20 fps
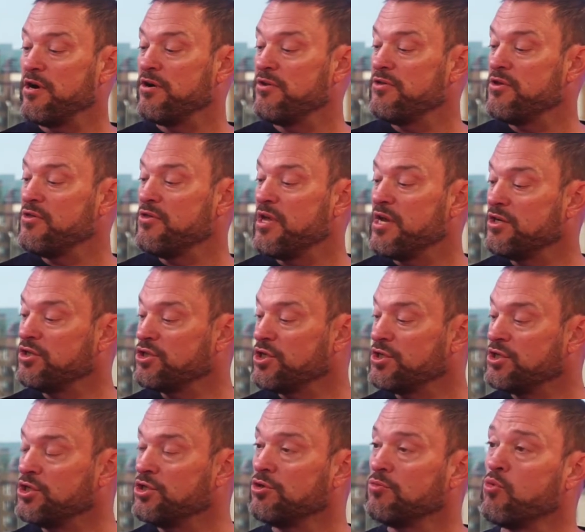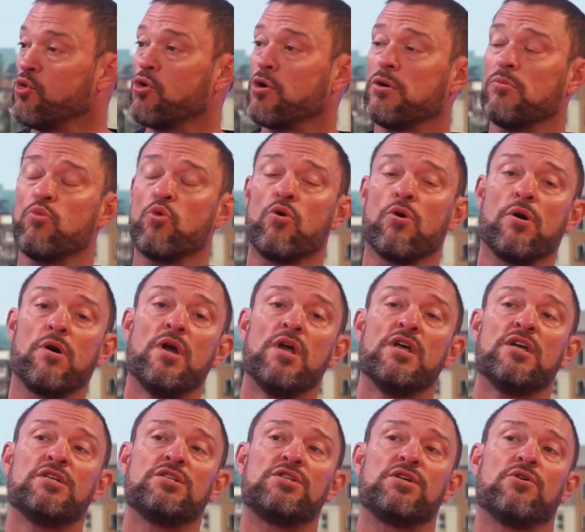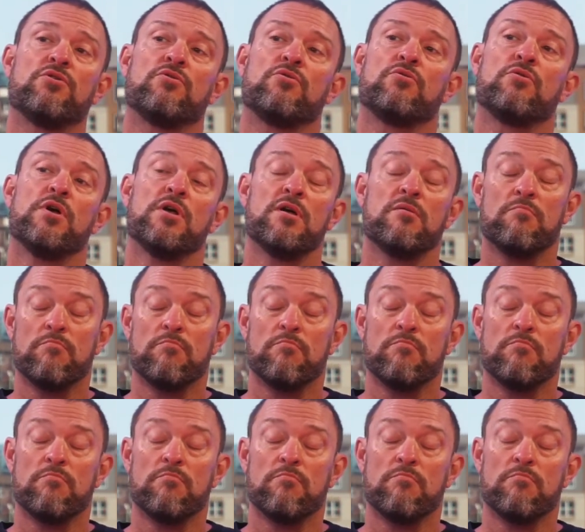and then they just do more and more. So